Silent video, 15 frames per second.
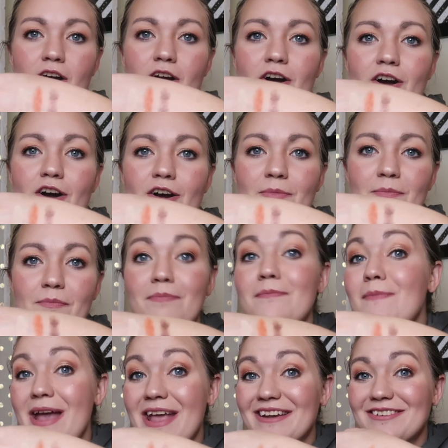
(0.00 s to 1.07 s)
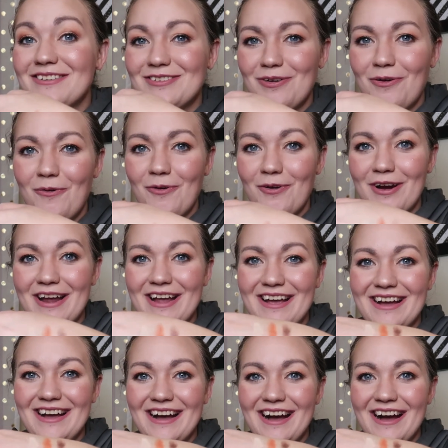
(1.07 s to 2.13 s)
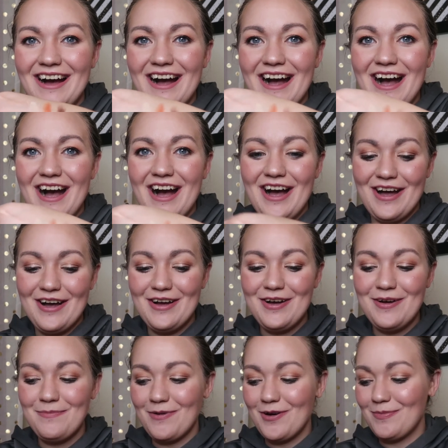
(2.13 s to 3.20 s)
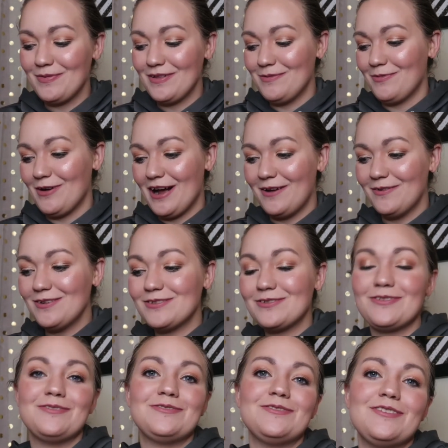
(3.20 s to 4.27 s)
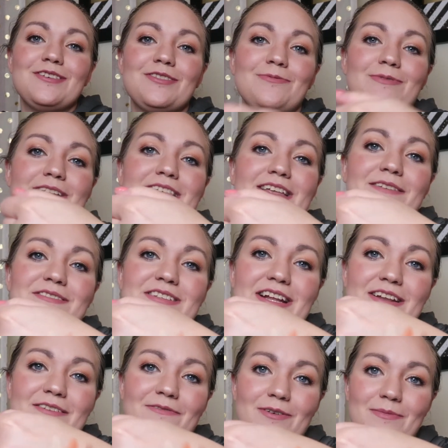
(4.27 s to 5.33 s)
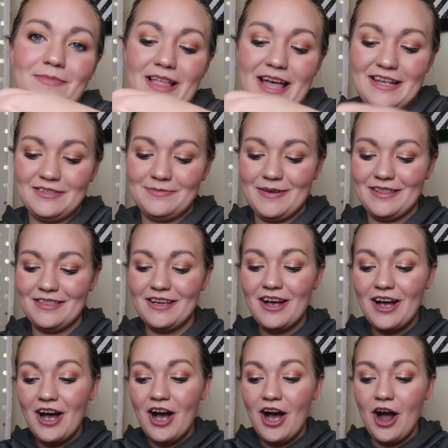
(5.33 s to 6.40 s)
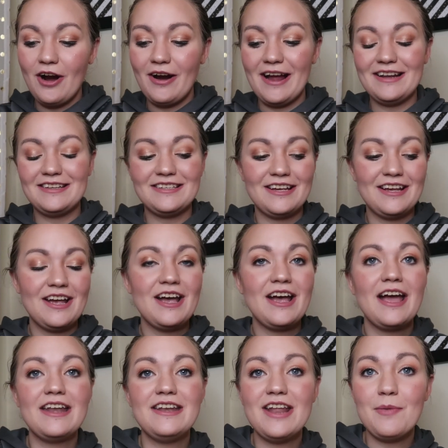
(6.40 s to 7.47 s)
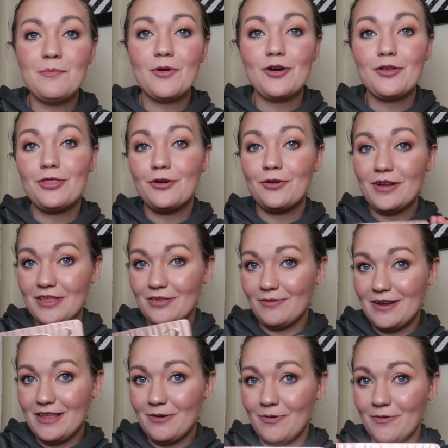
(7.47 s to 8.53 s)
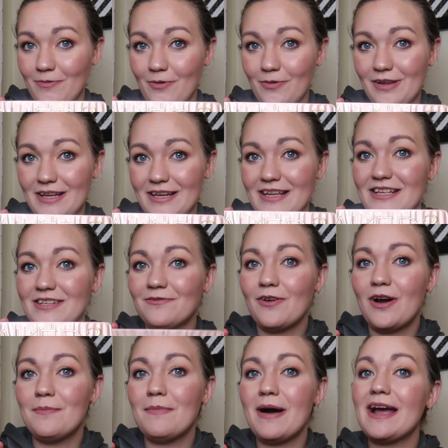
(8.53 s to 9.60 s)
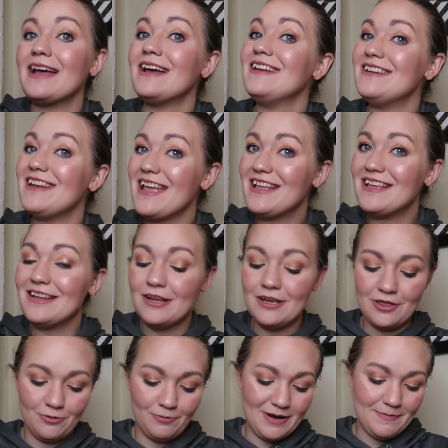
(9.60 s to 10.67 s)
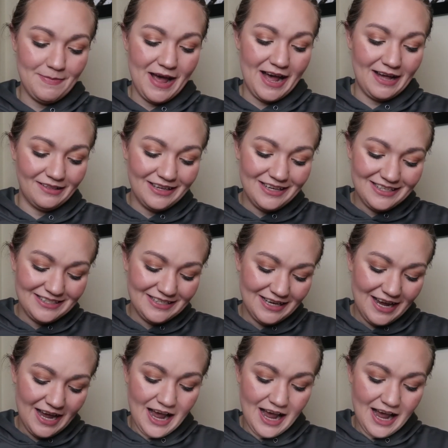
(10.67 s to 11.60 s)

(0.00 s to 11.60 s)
our mandatory purpley brown. So those are the 3 that I've stayed in from last month. All right, number 33 that we rolled in is from my Naked 3 palette.